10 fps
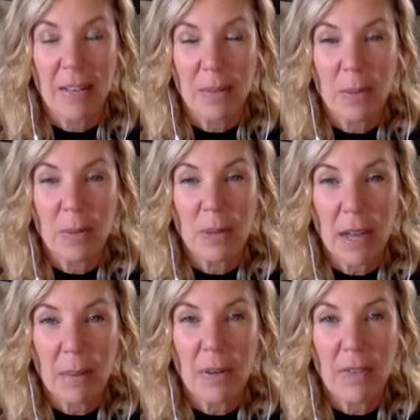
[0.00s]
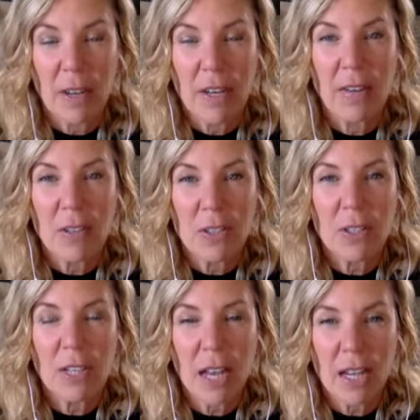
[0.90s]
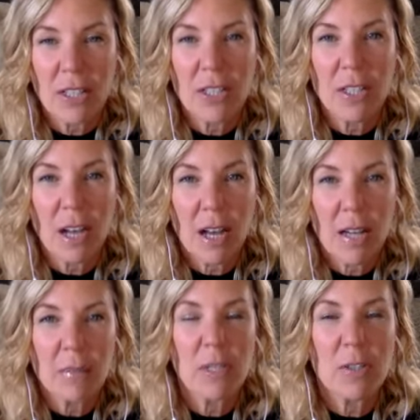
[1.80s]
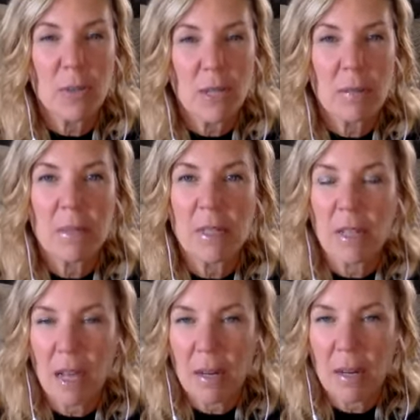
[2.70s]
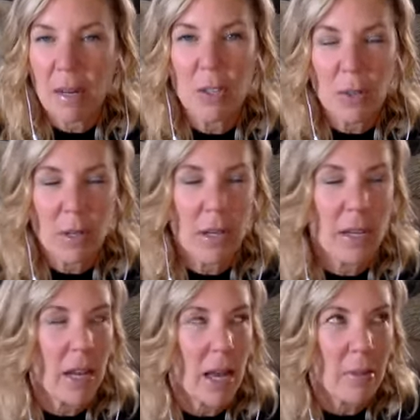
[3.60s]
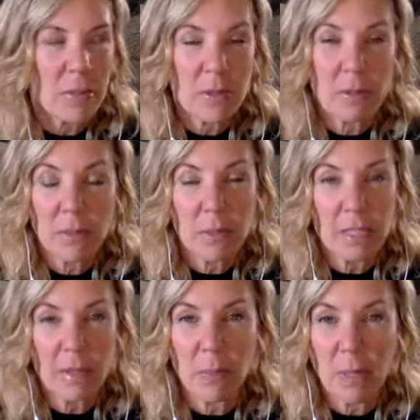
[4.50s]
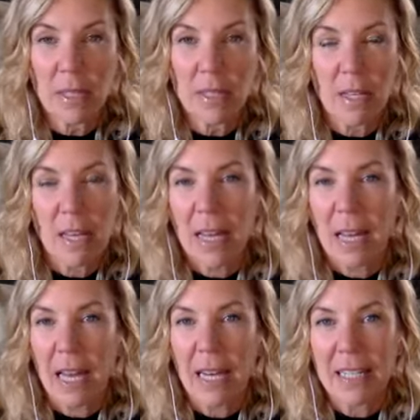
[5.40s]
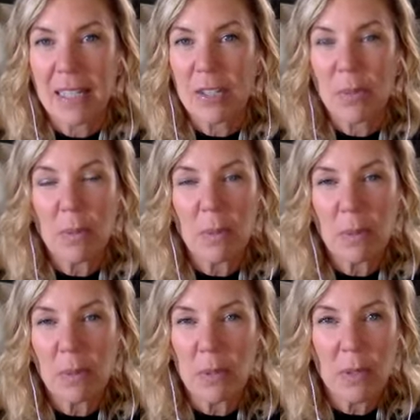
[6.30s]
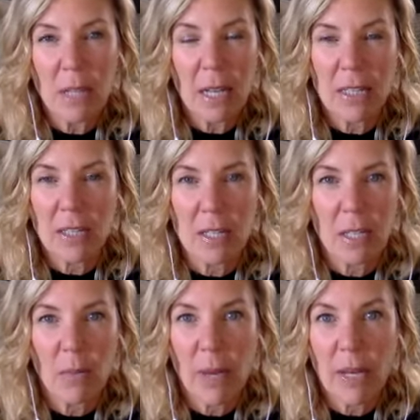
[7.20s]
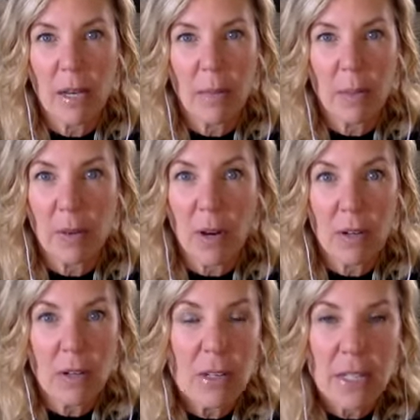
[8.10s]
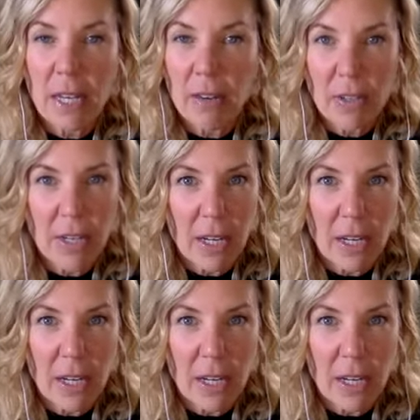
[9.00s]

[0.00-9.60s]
What would happen if I never took action on my dreams and on my joy? Absolutely. And I see too many people doing that, just like waking up in Groundhog Day every day.